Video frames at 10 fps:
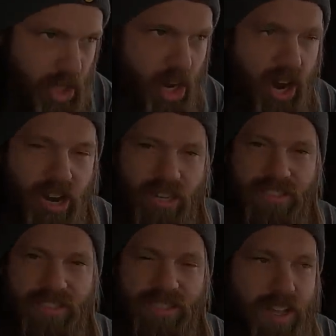
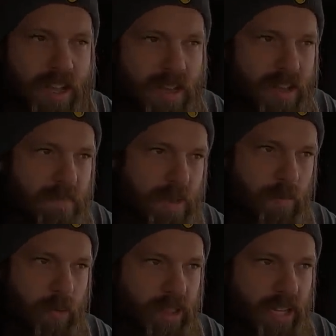cars,
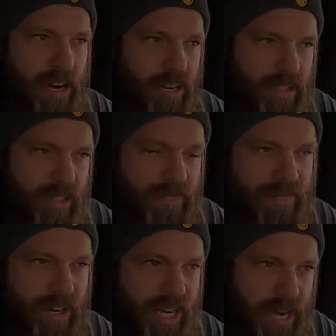people that aren't
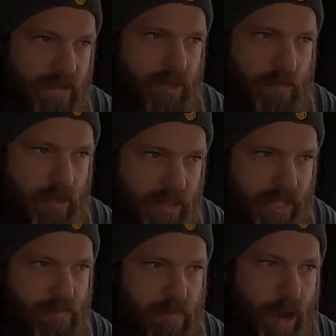very comfortable
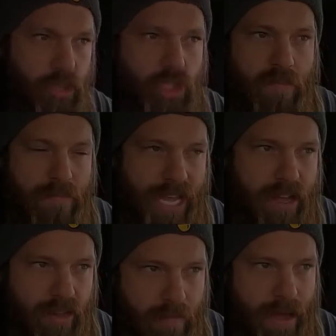that probably shouldn't be
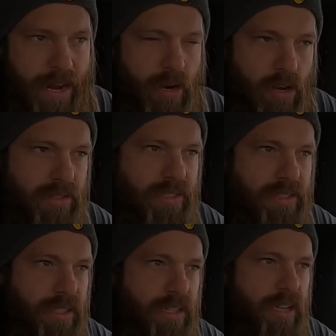out on the bad roads.
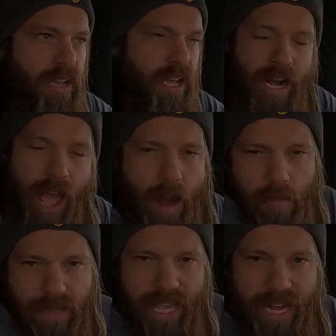And I
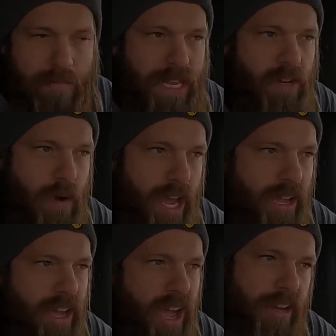don't mean that in a mean
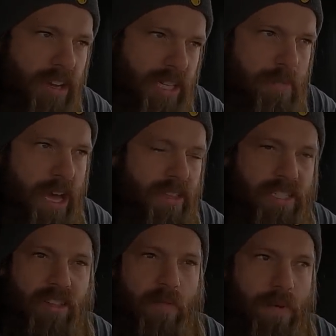way. I talked about
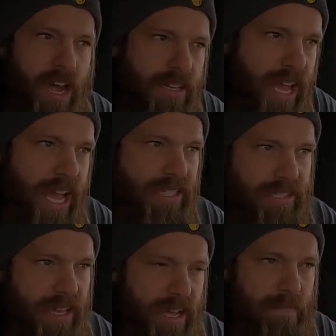this on the
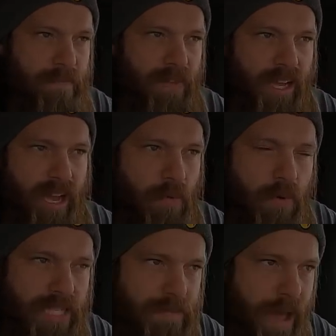podcast um, a
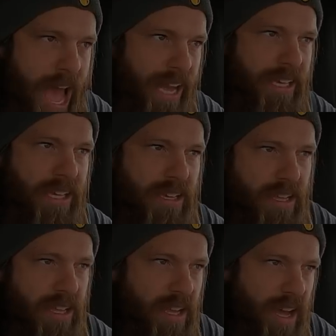couple weeks back.
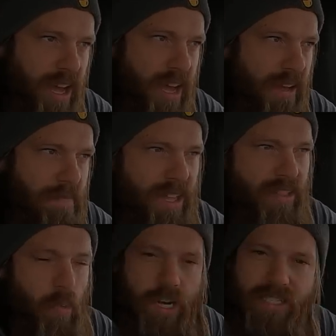Uh,
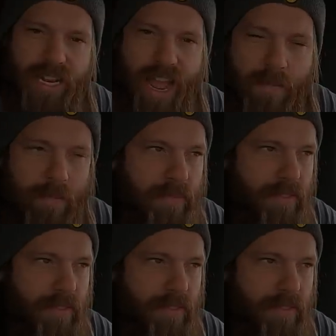in the wintertime,